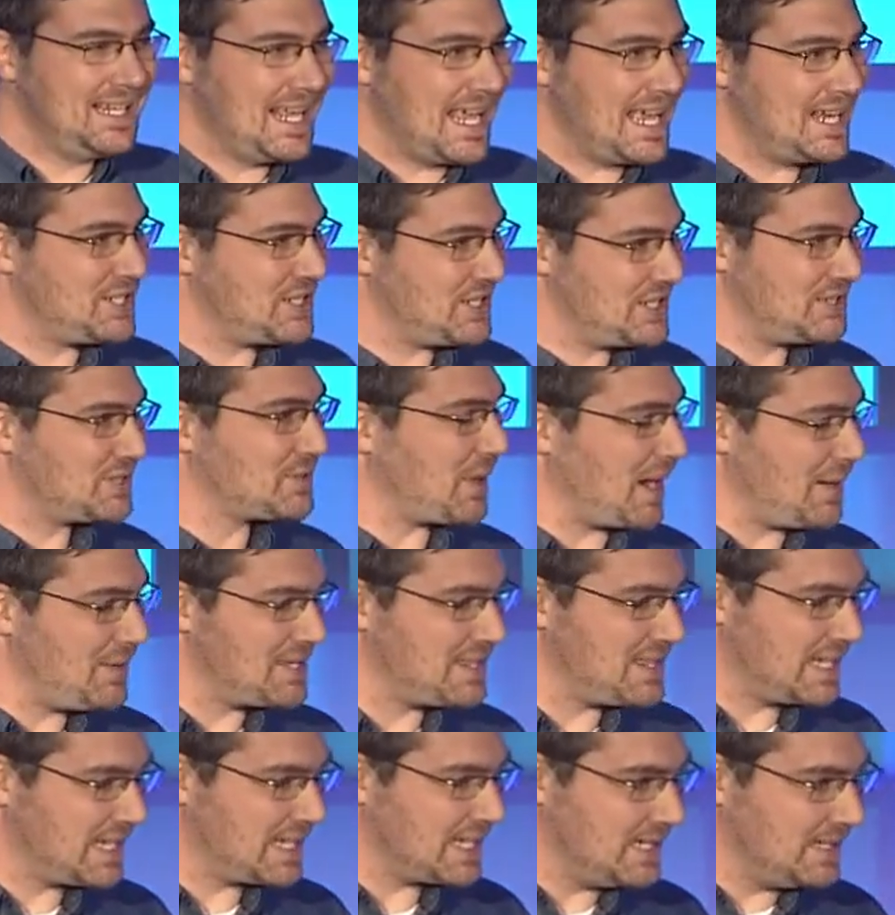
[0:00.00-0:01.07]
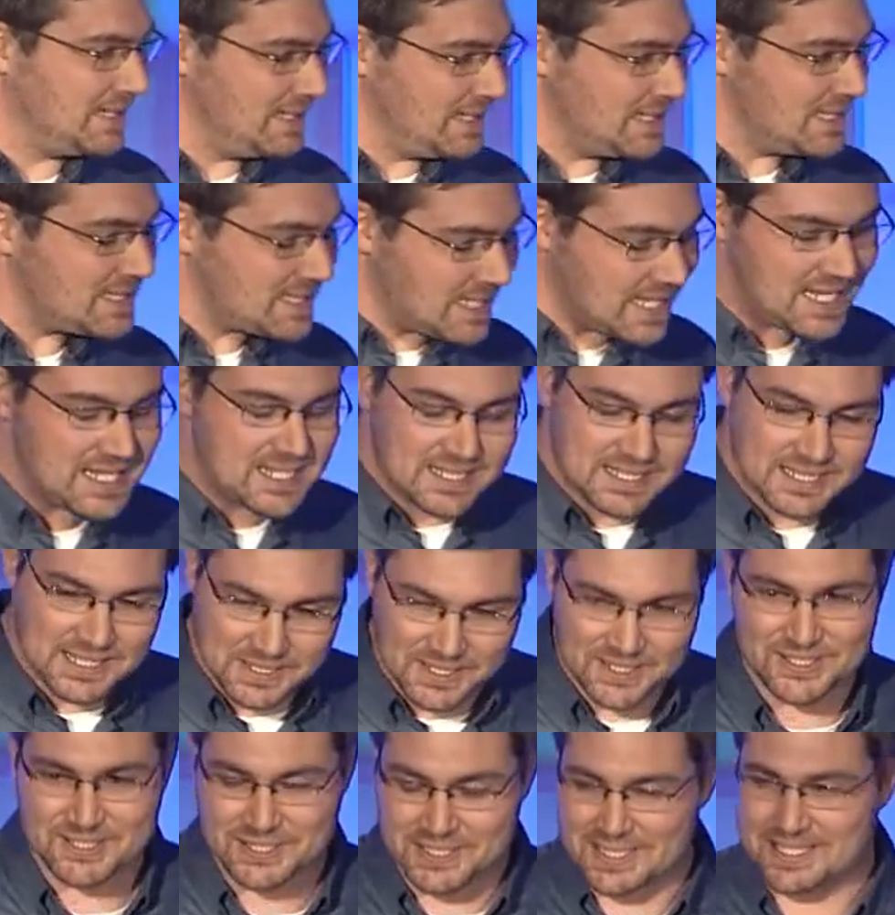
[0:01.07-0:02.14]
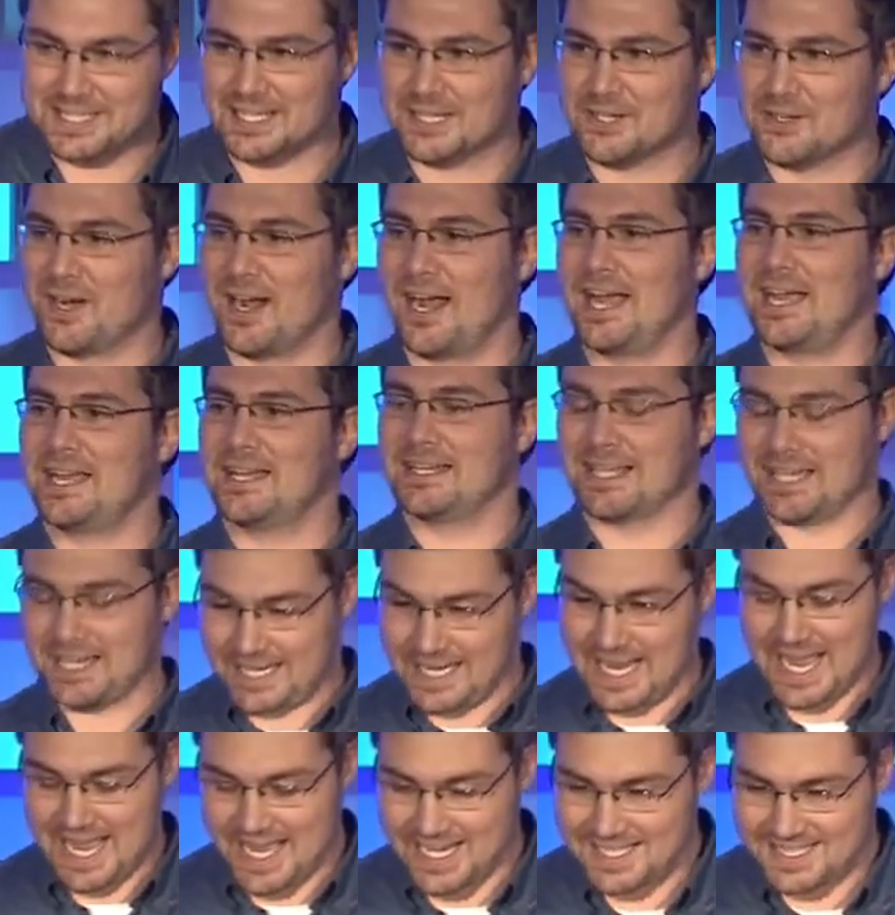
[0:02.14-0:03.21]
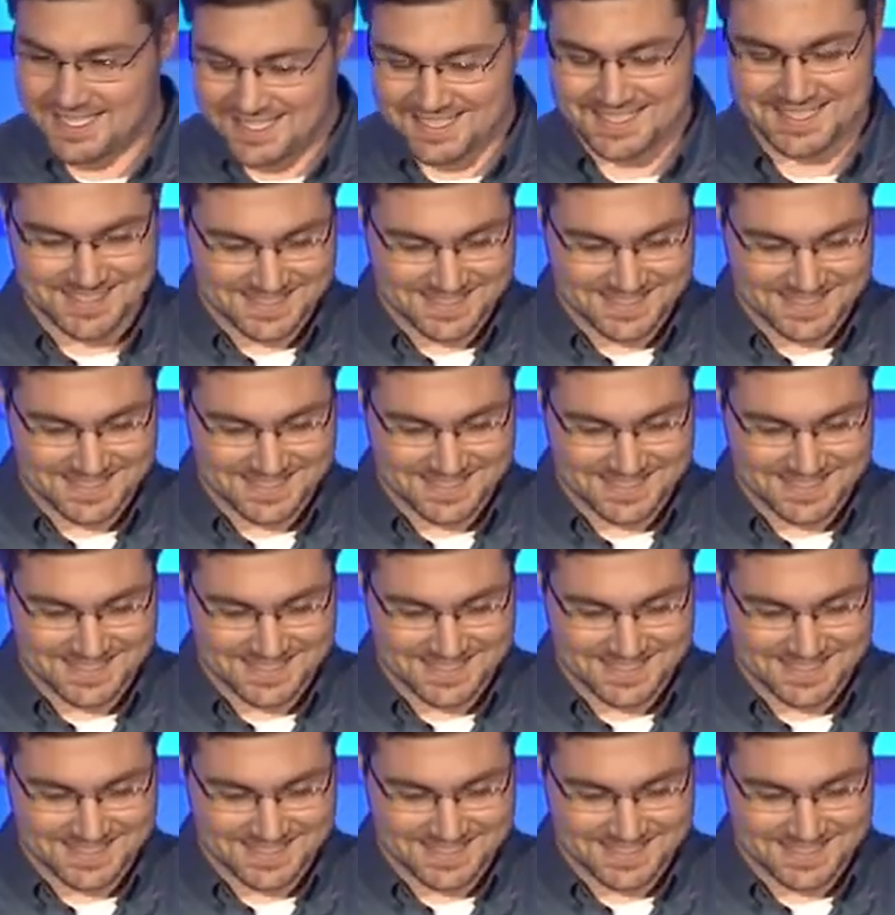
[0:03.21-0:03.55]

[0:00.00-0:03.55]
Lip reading: and she was probably thinking, "Is he seriously going to cry again?"